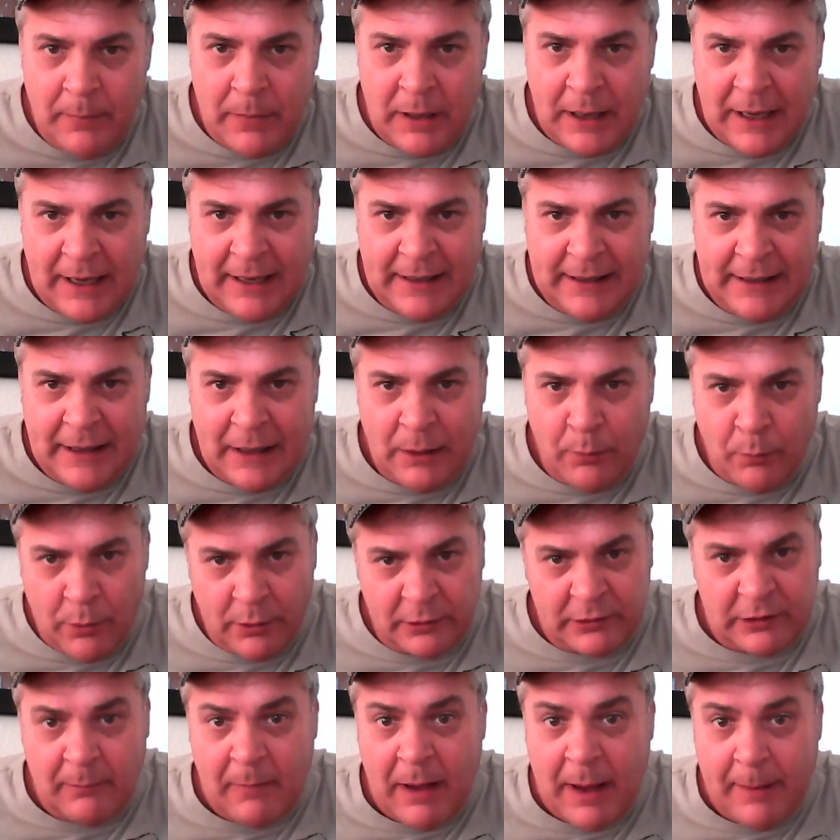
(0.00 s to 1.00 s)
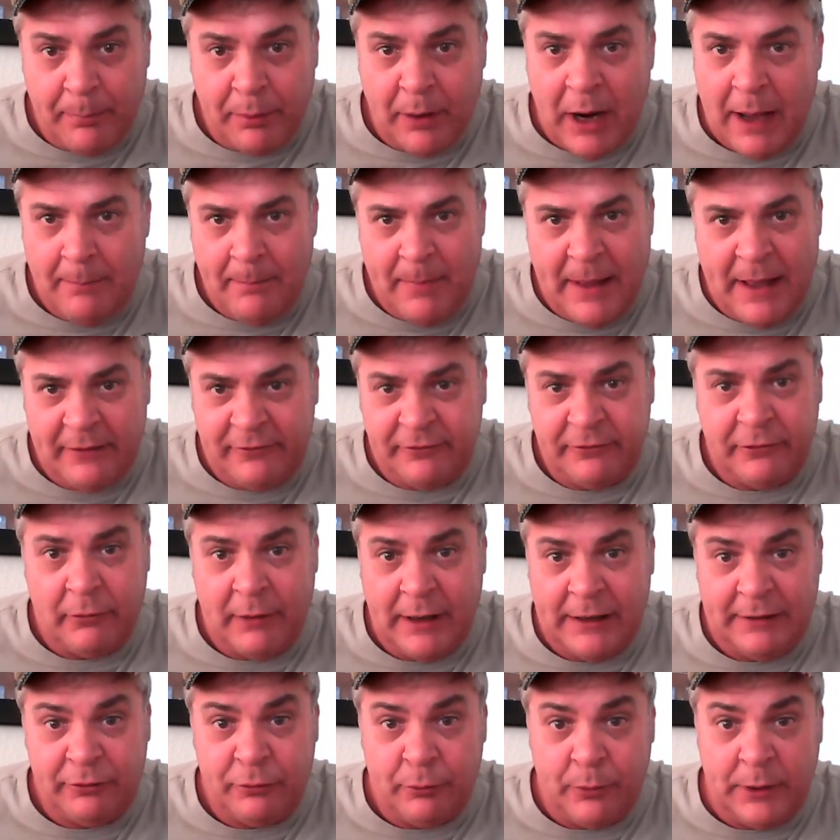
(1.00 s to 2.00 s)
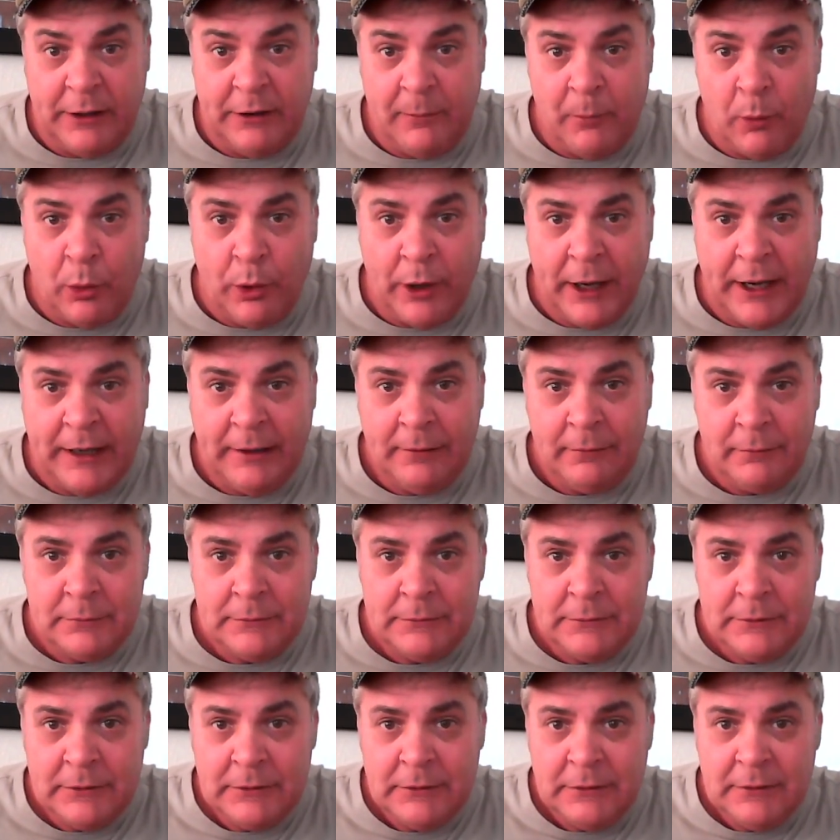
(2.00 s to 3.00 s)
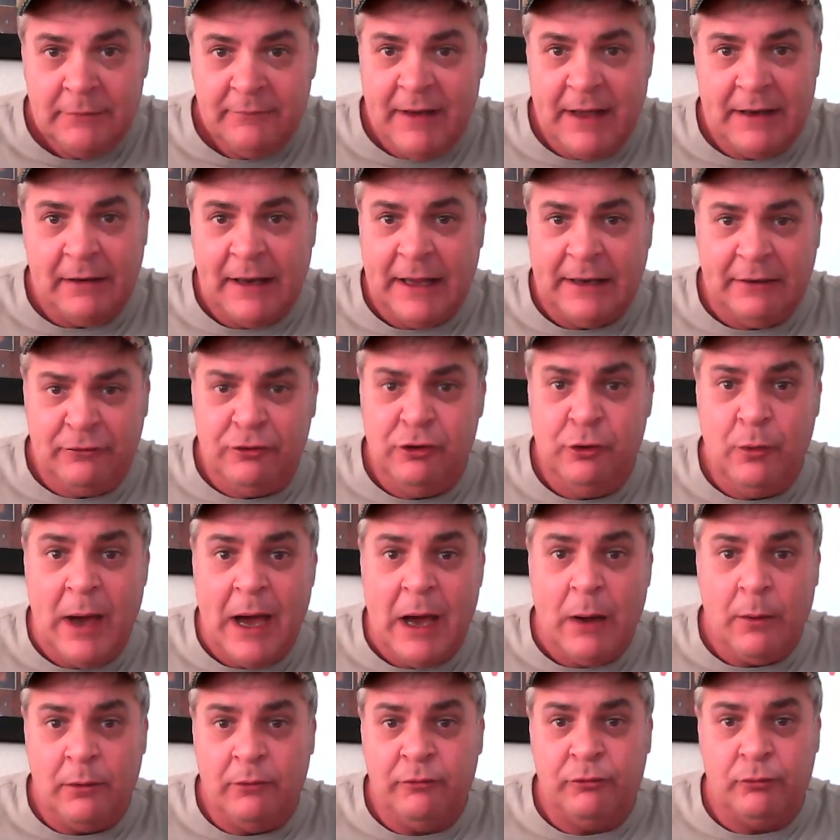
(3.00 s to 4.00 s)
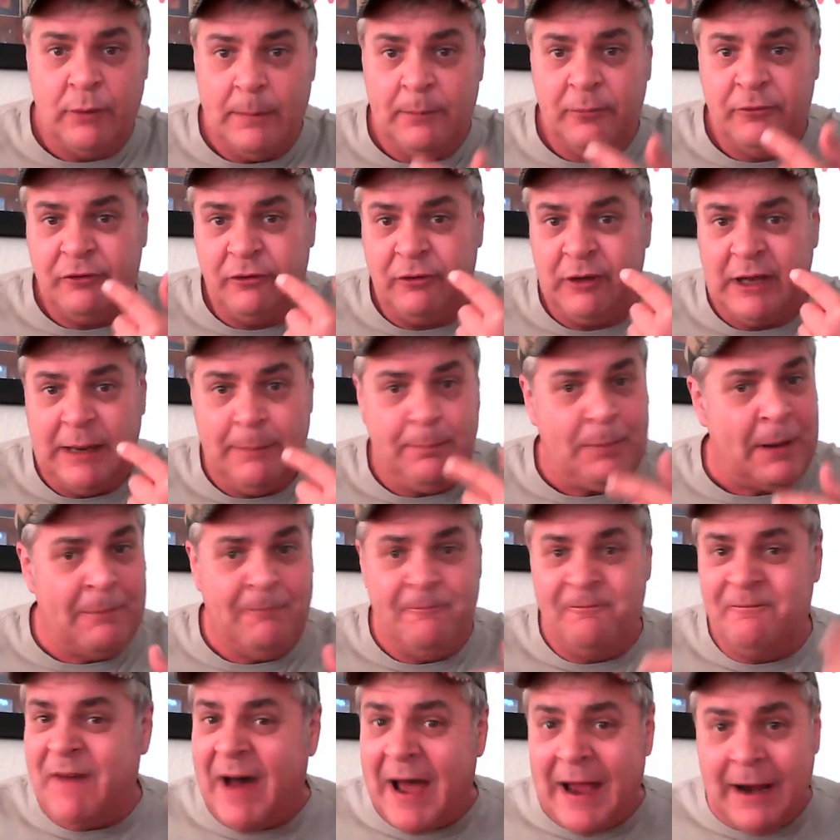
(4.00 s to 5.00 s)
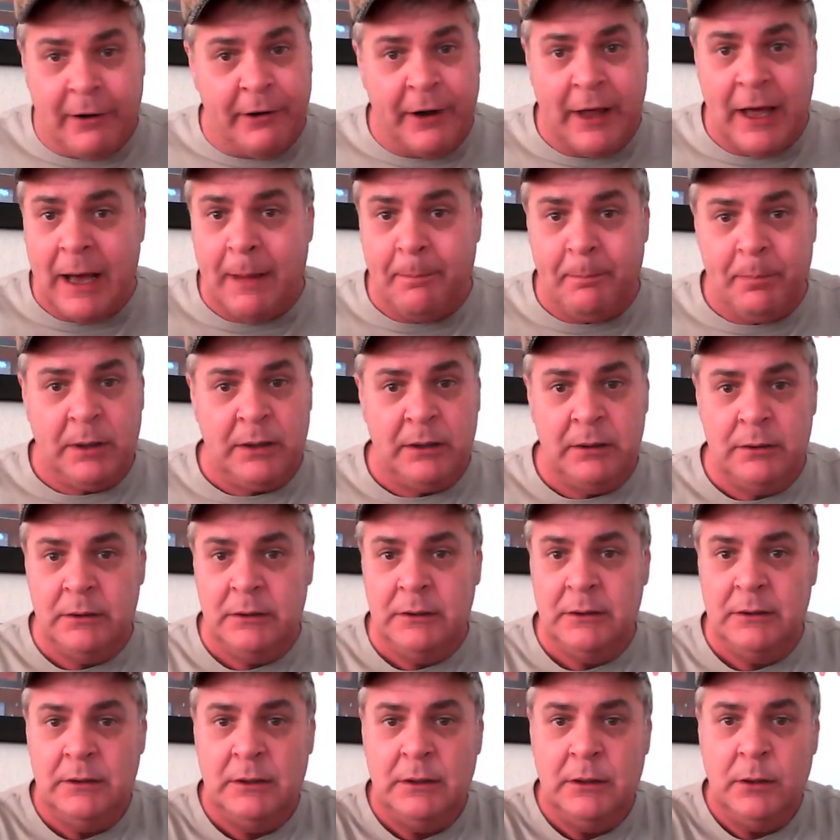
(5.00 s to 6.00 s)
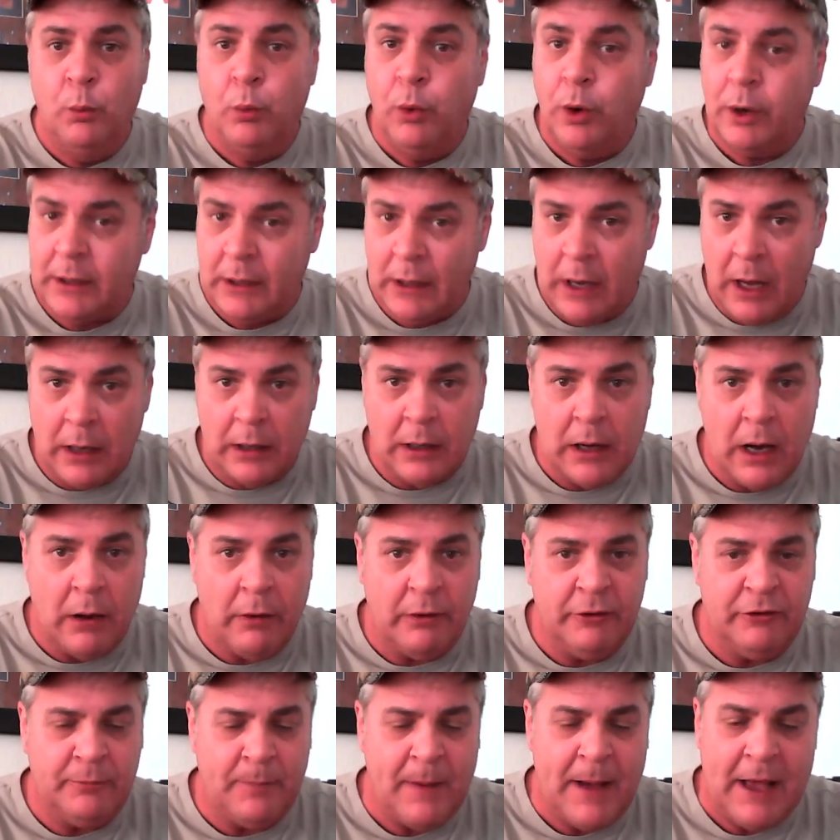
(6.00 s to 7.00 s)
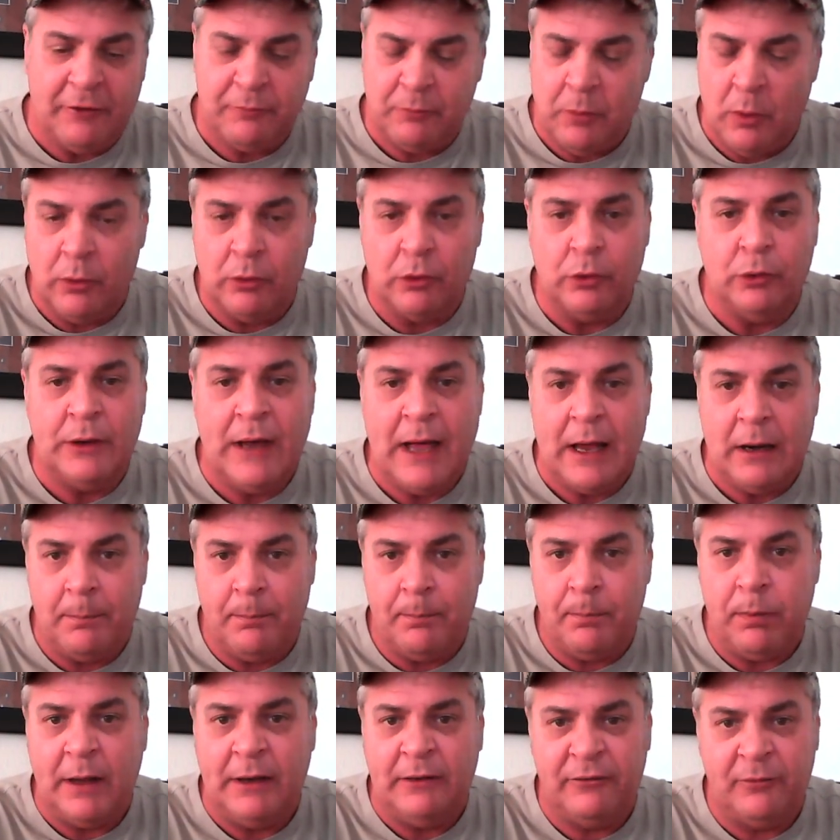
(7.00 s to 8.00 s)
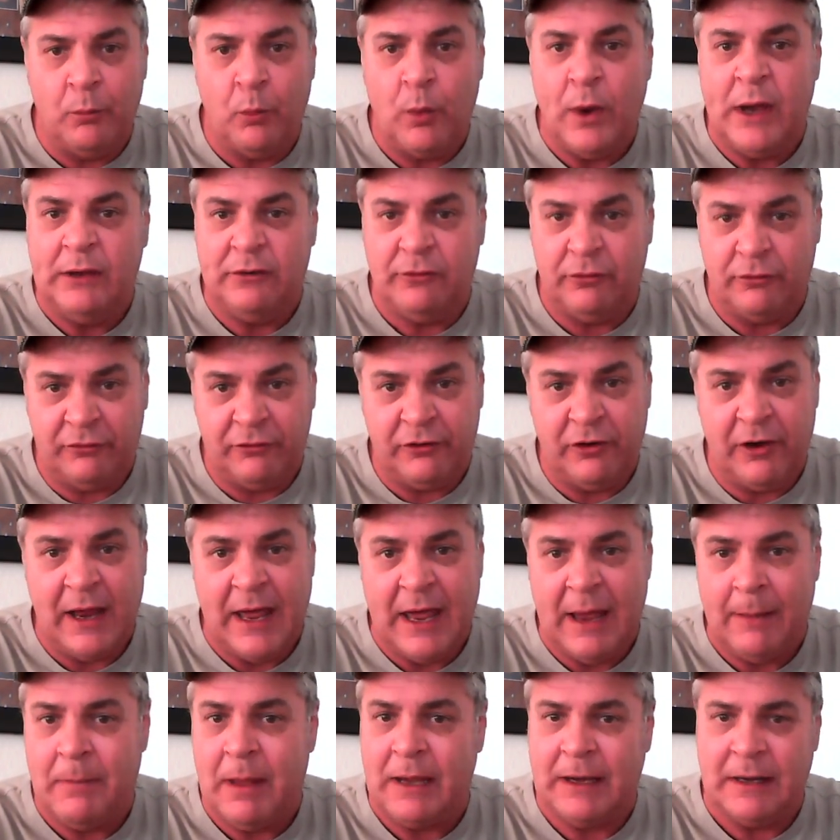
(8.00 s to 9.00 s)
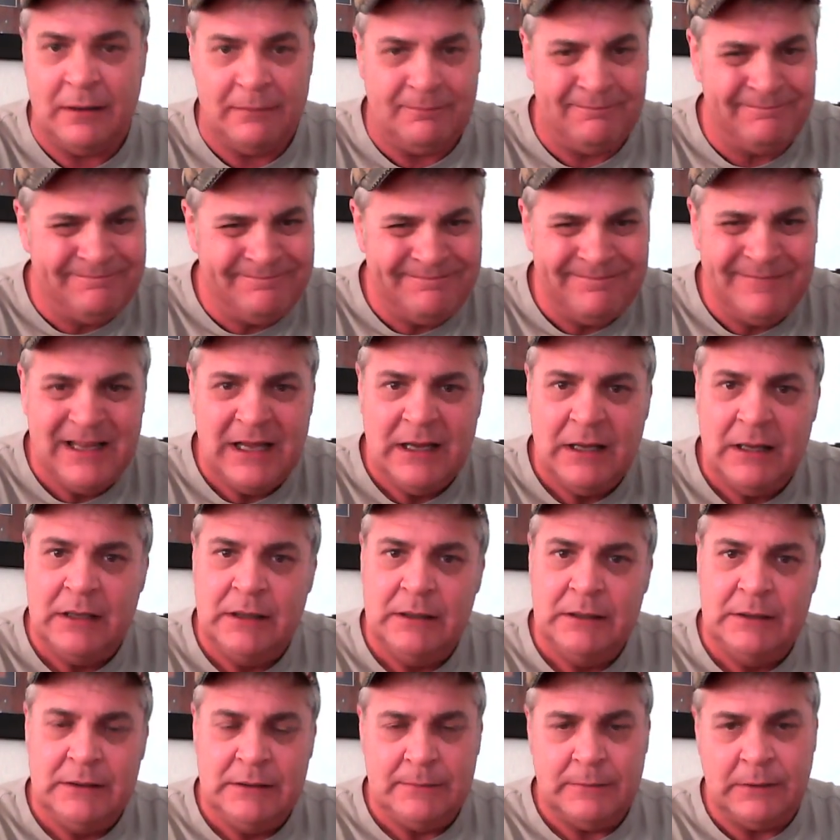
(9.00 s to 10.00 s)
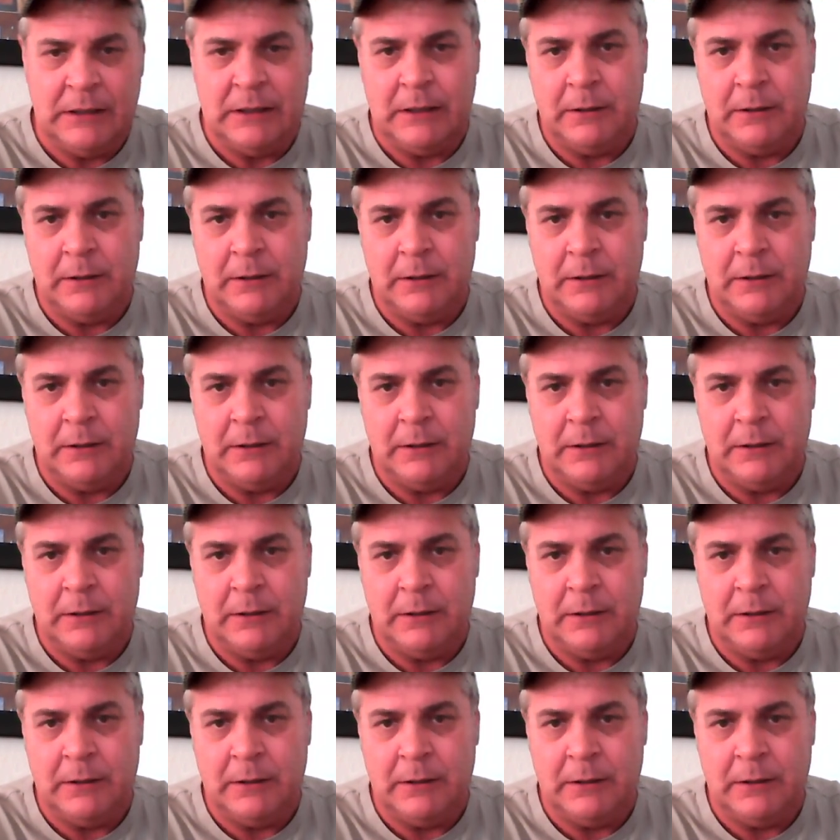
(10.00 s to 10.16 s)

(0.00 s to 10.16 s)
I worked on my prop bets till like 3 a.m. I've had like 2 hours REM sleep. I'm fired up. Working on college basketball. I'm going down and play some wagers today. I'm not, you